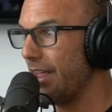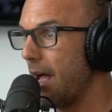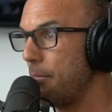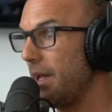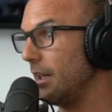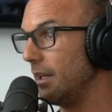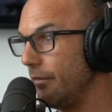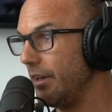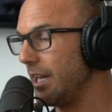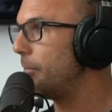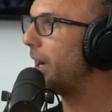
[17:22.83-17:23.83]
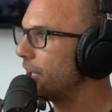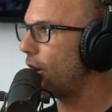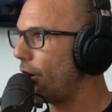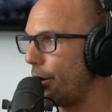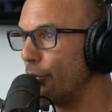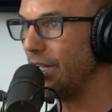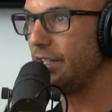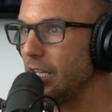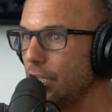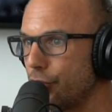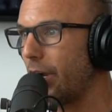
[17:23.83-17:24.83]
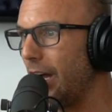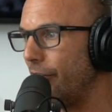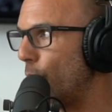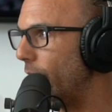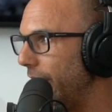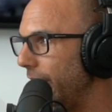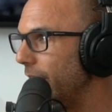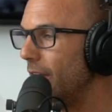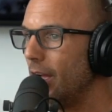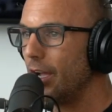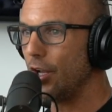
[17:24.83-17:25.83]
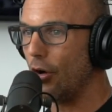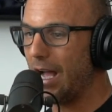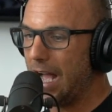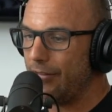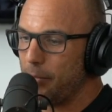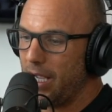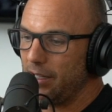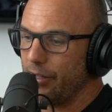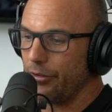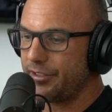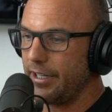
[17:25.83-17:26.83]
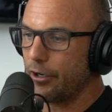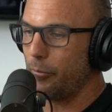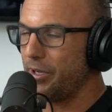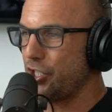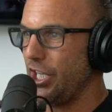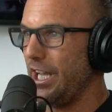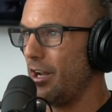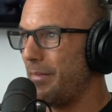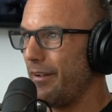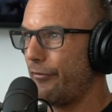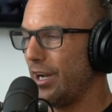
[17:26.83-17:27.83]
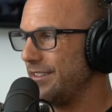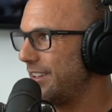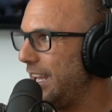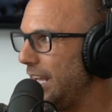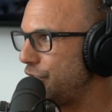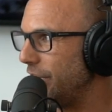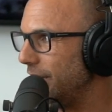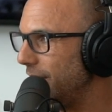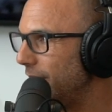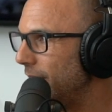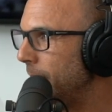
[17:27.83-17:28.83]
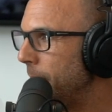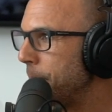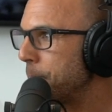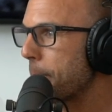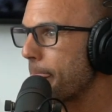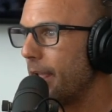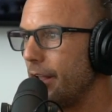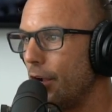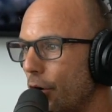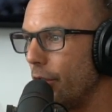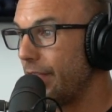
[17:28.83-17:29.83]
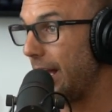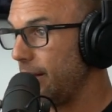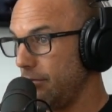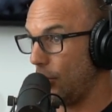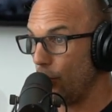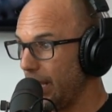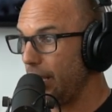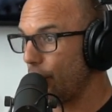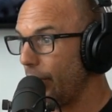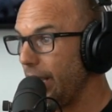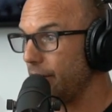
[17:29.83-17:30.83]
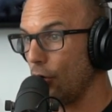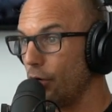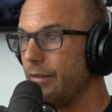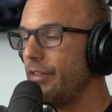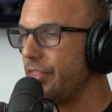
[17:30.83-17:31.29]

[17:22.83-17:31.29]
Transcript: that meant living in my car, renting a driveway, you know, having my little sticker machine on my friend's kitchen, you know, that, okay, great. Don't even